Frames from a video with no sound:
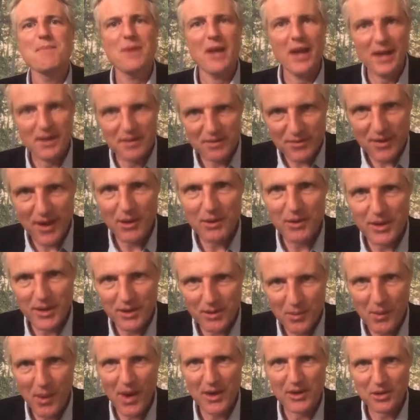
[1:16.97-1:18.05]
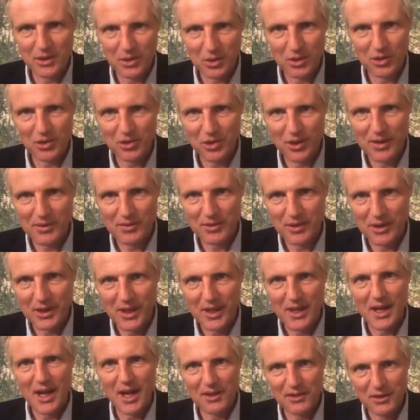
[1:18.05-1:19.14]
a very radical shift.
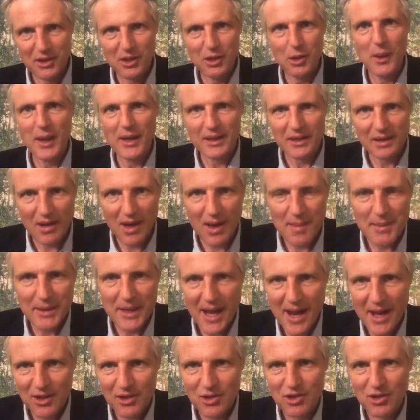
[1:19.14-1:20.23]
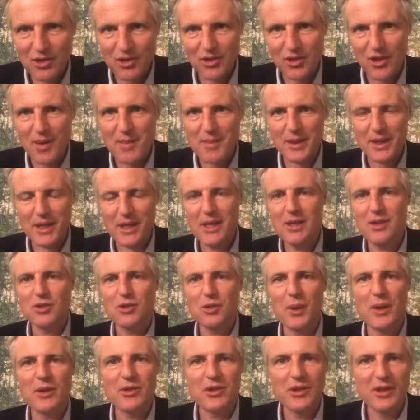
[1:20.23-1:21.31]
At the UN Climate Action Summit in
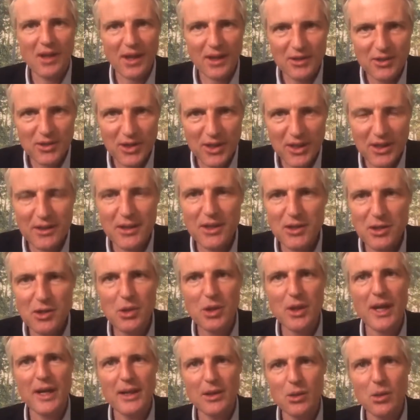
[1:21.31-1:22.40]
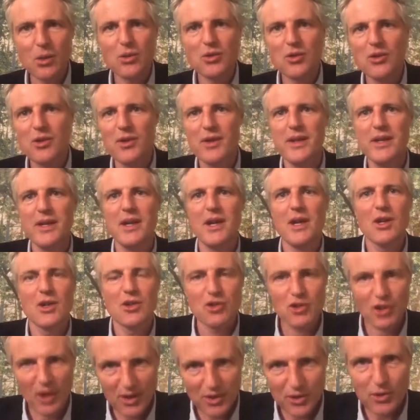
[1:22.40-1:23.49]
2019, the UK launched the
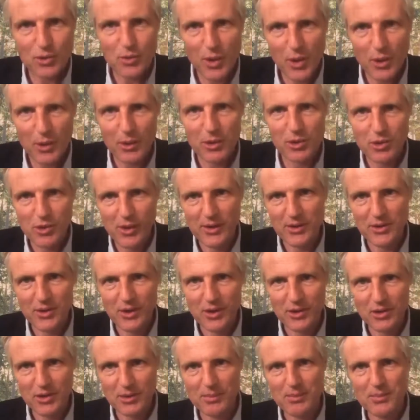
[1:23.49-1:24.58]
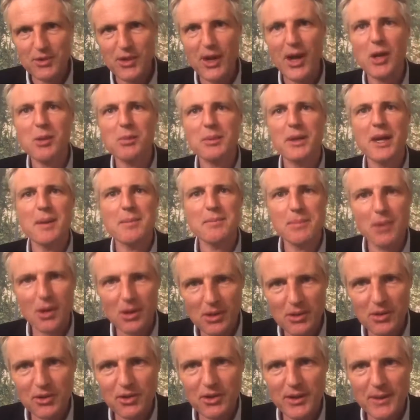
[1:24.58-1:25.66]
Just Rural Transition to help get
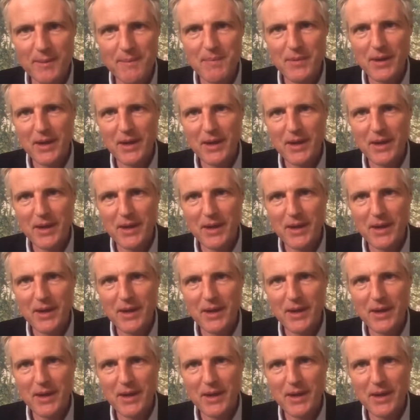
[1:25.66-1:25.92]
policy